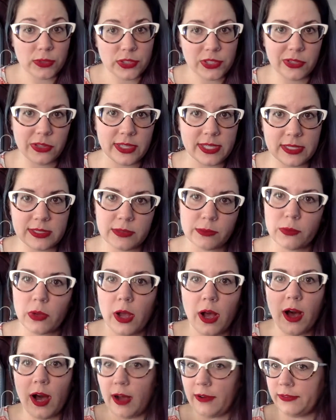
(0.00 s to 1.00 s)
So this is
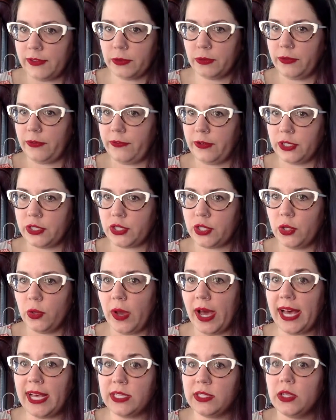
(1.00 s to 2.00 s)
often referred to
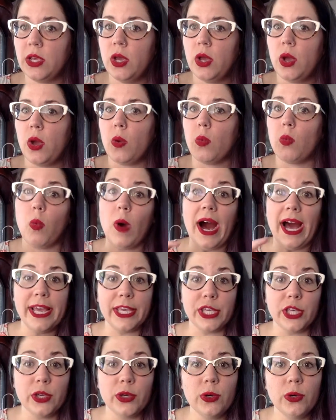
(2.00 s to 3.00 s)
as why
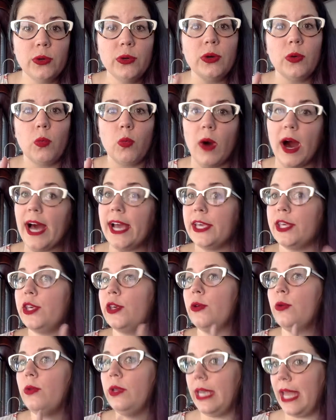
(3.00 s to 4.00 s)
you
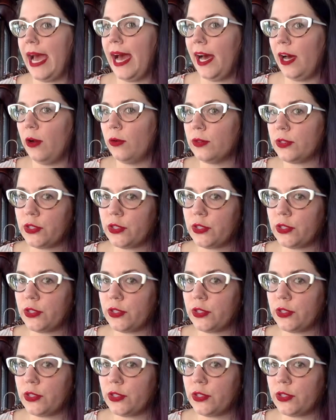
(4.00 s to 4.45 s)
now.